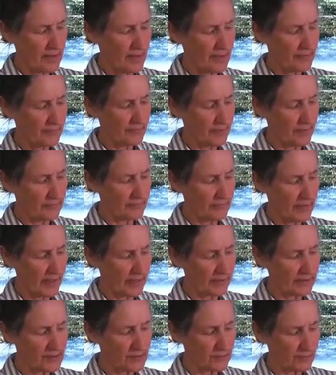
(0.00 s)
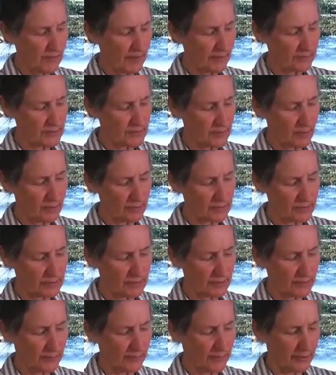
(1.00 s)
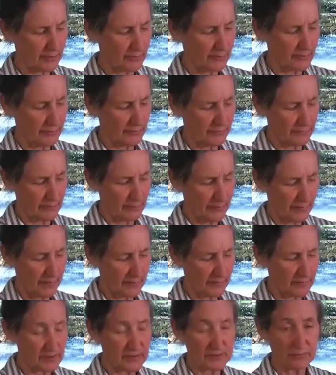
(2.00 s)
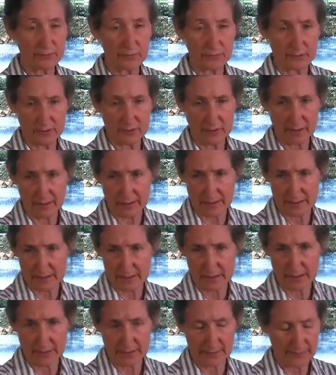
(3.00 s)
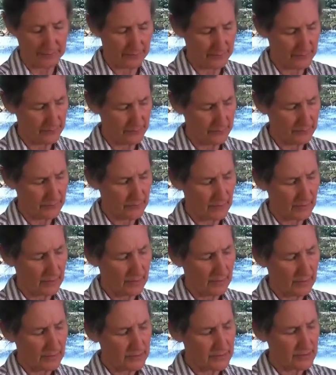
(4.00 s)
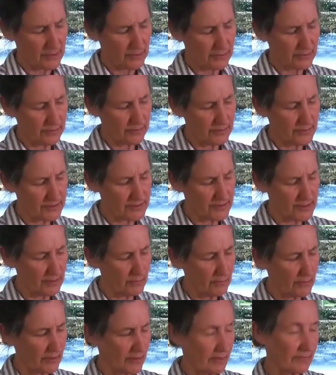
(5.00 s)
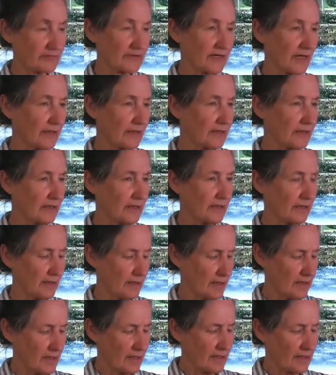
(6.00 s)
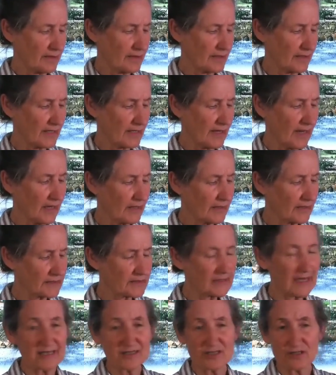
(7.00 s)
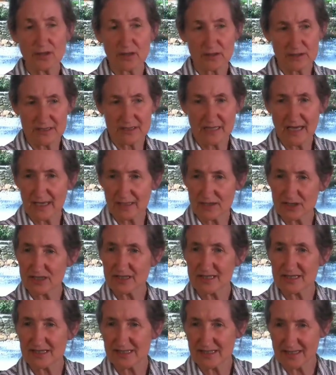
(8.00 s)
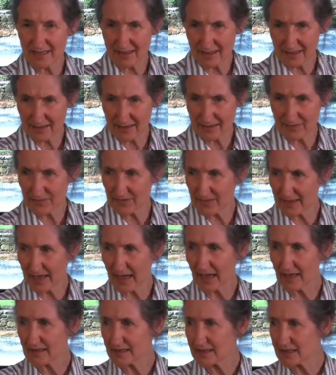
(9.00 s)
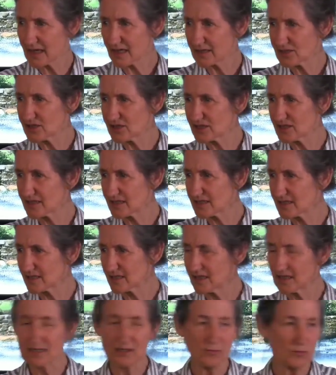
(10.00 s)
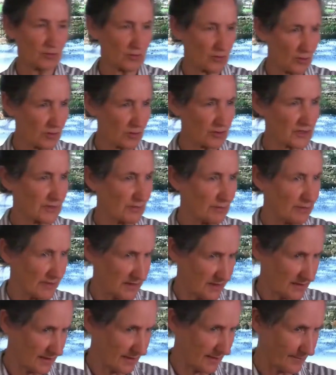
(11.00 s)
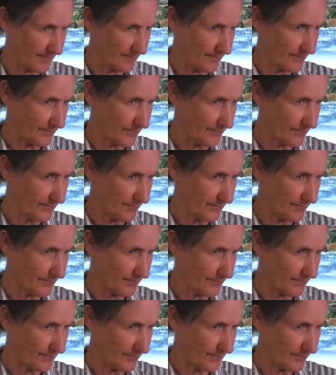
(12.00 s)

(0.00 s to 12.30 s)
and then that is wrapped onto the bottom of the baby's foot like so. So can you see what I've done here? The garlic does not touch the skin. If the garlic touches the skin, it will cause a blister.